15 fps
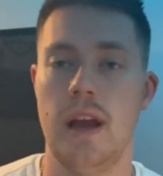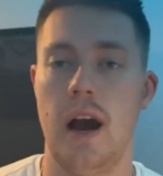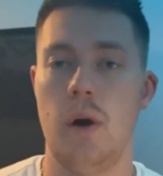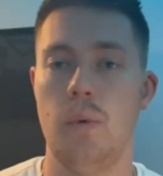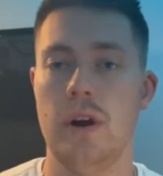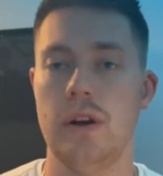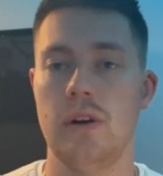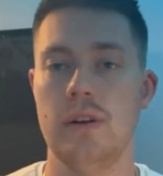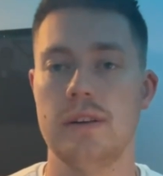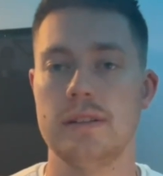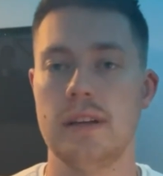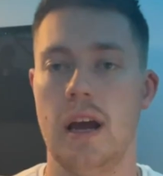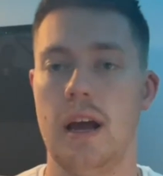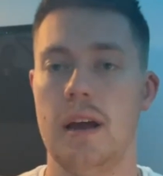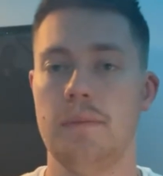I wear it all the
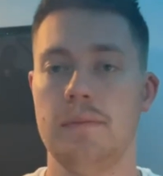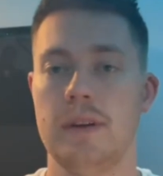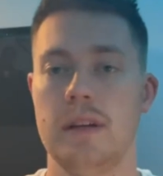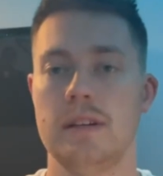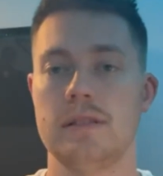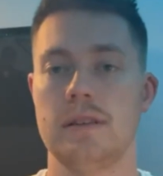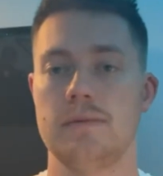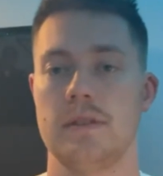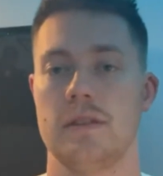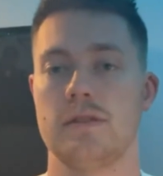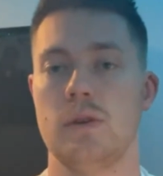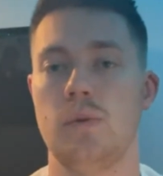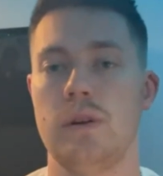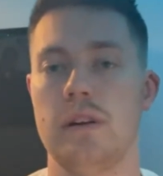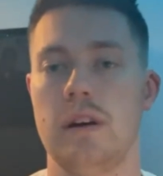time. Sometimes
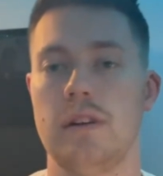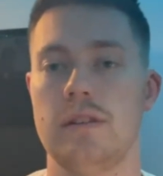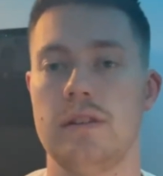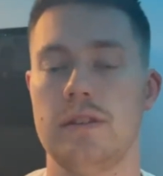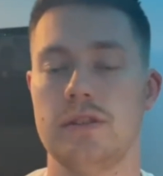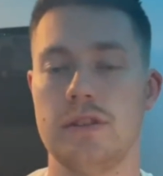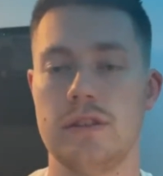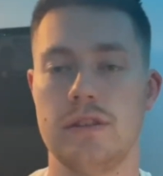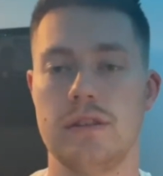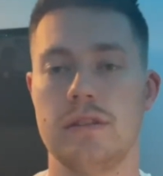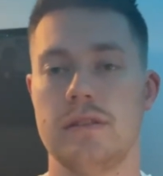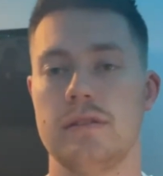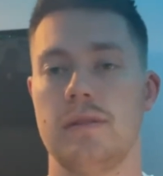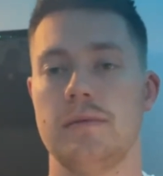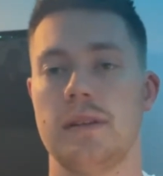I'll wear it under the shirt.
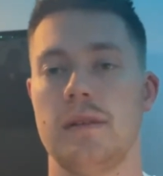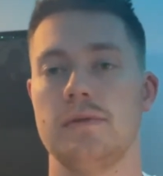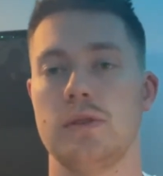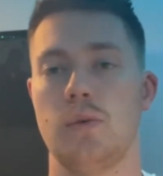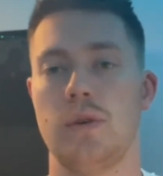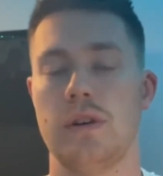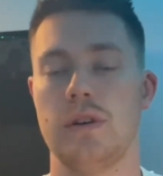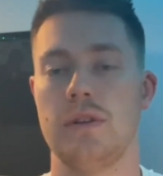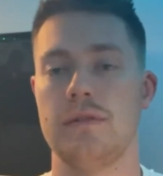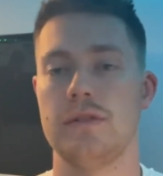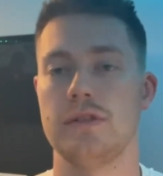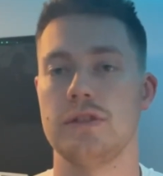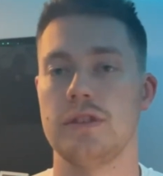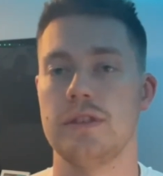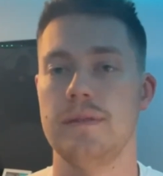Sometimes I'll wear it over
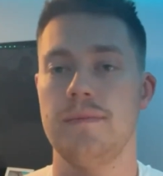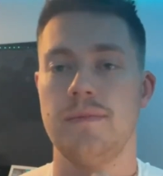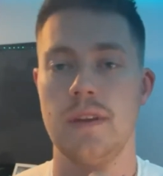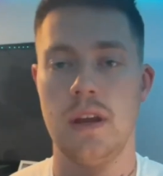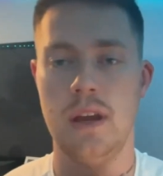the shirt.